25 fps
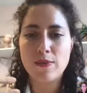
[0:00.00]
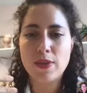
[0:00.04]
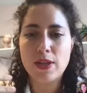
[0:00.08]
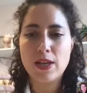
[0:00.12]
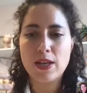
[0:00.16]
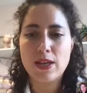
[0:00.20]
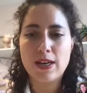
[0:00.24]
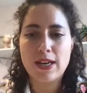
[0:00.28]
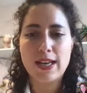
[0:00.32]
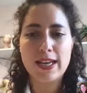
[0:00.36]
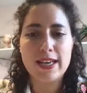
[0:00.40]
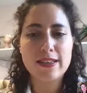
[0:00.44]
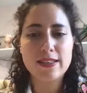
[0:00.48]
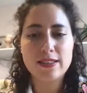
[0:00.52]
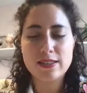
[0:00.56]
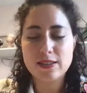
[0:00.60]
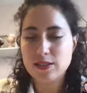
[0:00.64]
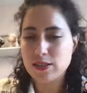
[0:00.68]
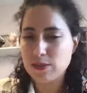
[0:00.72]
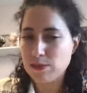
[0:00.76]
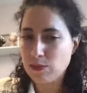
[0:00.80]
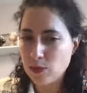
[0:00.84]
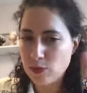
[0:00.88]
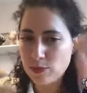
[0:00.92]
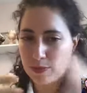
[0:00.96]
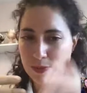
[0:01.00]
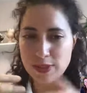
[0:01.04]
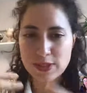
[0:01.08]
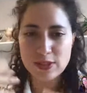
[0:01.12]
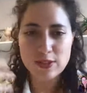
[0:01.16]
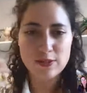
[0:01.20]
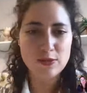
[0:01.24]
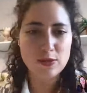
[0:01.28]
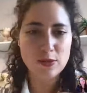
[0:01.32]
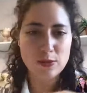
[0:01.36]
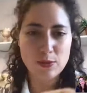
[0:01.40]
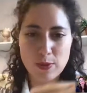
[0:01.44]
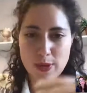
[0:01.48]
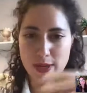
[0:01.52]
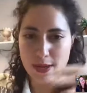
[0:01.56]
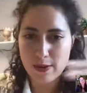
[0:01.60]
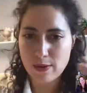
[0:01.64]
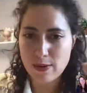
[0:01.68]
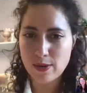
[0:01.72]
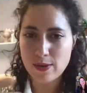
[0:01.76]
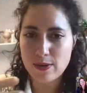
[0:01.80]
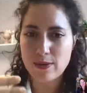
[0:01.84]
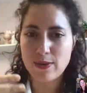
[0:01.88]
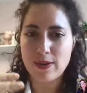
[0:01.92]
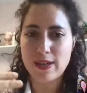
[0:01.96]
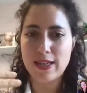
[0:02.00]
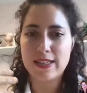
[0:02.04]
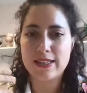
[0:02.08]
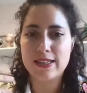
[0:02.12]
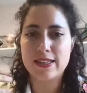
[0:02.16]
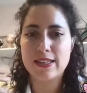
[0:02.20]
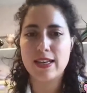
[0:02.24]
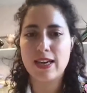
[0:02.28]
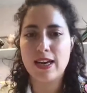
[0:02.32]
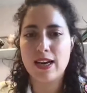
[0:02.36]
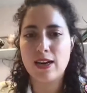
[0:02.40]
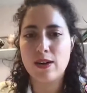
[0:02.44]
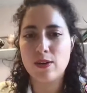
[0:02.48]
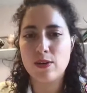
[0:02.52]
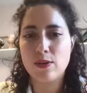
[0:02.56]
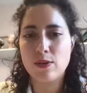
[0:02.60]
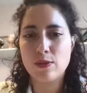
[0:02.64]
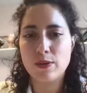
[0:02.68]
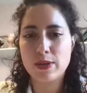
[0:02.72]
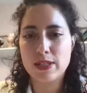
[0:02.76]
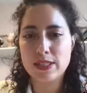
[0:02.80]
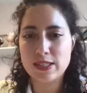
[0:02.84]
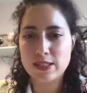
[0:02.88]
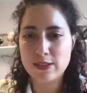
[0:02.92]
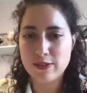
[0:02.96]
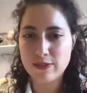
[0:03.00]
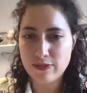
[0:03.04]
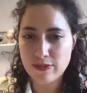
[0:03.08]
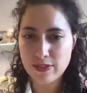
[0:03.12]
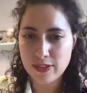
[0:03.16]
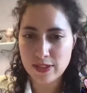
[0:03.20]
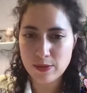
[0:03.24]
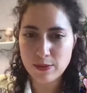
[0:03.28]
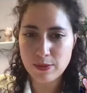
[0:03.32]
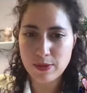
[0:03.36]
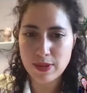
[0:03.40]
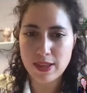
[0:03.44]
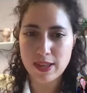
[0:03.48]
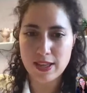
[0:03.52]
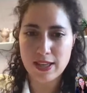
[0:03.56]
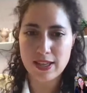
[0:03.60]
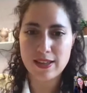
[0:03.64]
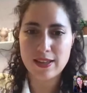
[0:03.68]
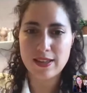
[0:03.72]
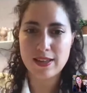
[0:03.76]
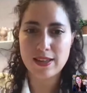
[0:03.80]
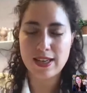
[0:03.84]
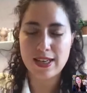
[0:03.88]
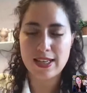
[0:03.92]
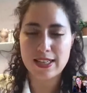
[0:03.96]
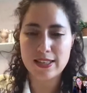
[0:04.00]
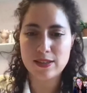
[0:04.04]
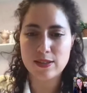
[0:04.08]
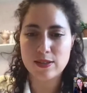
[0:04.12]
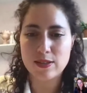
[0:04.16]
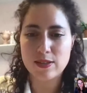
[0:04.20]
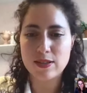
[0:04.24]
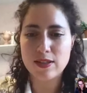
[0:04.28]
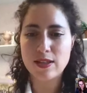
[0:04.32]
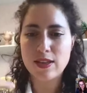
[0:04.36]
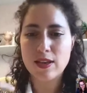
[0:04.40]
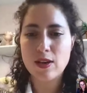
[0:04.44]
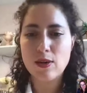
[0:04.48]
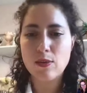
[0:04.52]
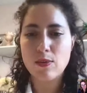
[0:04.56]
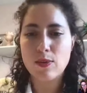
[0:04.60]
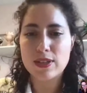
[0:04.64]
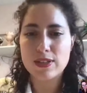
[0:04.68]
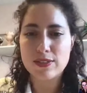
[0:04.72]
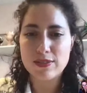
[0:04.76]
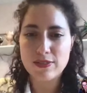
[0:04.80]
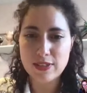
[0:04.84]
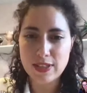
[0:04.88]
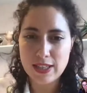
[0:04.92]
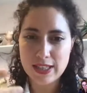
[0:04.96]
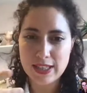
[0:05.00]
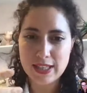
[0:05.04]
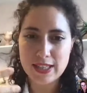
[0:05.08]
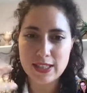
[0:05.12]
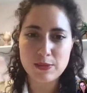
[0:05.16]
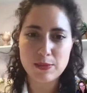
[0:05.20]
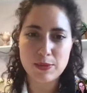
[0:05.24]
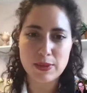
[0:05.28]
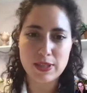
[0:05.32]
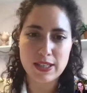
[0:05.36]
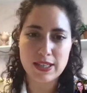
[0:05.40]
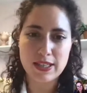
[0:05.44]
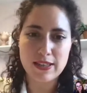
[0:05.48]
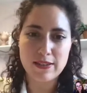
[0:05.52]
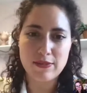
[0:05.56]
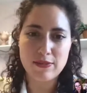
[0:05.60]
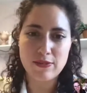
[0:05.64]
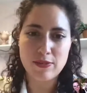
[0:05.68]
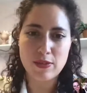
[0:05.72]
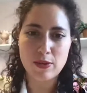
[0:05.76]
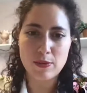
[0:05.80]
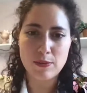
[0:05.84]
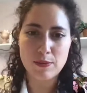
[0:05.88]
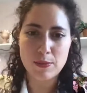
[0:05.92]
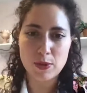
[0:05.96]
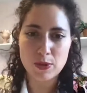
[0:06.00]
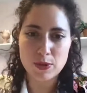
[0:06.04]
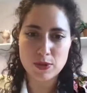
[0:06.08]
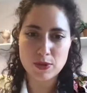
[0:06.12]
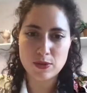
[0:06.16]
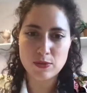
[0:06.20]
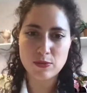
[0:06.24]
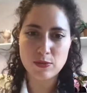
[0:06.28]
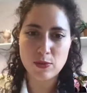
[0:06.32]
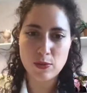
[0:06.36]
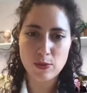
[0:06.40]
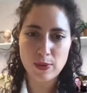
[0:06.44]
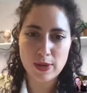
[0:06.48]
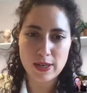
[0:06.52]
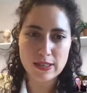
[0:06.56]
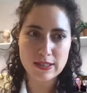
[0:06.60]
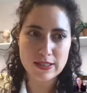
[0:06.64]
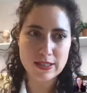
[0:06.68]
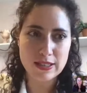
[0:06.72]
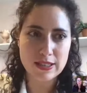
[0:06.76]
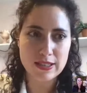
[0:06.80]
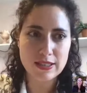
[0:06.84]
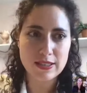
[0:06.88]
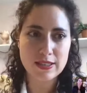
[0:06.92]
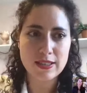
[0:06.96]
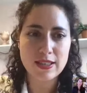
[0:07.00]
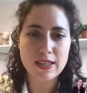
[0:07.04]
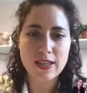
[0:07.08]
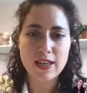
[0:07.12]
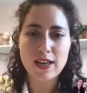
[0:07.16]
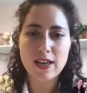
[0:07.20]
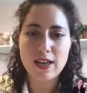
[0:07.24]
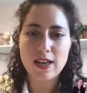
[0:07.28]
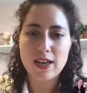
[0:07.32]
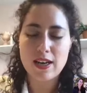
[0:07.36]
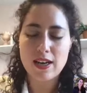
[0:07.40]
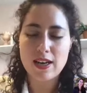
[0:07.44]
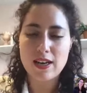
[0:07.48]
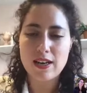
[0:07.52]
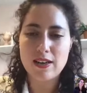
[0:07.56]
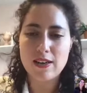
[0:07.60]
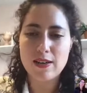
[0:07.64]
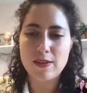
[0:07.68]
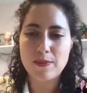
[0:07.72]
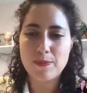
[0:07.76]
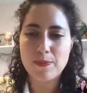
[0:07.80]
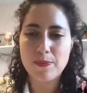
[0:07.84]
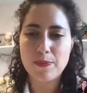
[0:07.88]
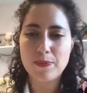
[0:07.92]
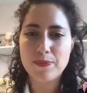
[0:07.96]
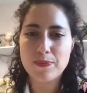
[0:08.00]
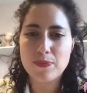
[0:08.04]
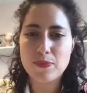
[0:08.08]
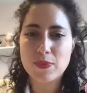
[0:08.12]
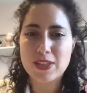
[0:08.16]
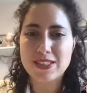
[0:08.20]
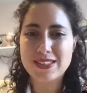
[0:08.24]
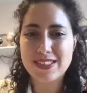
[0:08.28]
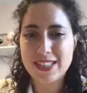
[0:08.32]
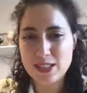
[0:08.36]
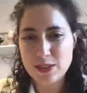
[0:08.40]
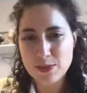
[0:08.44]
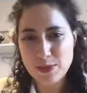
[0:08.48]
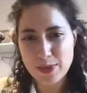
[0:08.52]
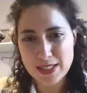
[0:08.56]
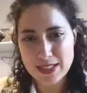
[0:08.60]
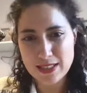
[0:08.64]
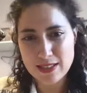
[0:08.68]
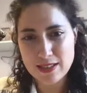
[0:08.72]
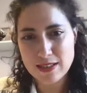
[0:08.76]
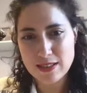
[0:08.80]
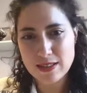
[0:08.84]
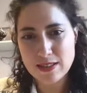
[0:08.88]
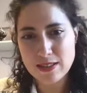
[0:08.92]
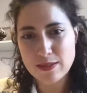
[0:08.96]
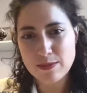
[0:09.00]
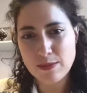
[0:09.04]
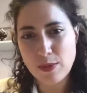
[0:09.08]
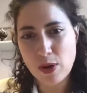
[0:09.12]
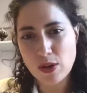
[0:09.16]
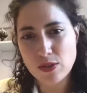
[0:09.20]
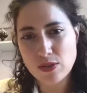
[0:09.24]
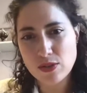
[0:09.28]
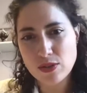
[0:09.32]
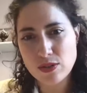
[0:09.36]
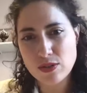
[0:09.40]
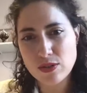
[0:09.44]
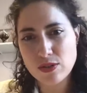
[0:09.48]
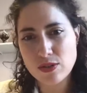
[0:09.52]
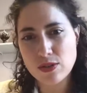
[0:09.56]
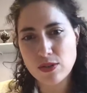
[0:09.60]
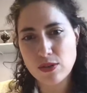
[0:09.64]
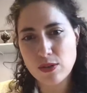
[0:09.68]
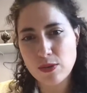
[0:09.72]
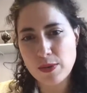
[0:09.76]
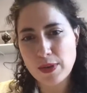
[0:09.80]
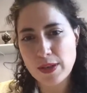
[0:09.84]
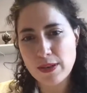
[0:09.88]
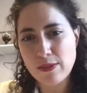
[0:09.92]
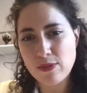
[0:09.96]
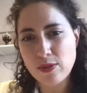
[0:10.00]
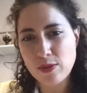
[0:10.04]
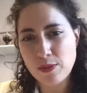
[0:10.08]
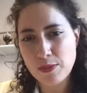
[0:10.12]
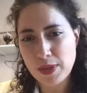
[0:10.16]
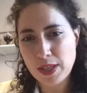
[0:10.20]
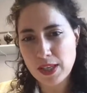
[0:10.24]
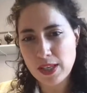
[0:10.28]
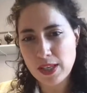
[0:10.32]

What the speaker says: like the movement of the wearer, and how will she feel with it, and what feeling it will give the person who wears it. That's what's smart jewelry for me.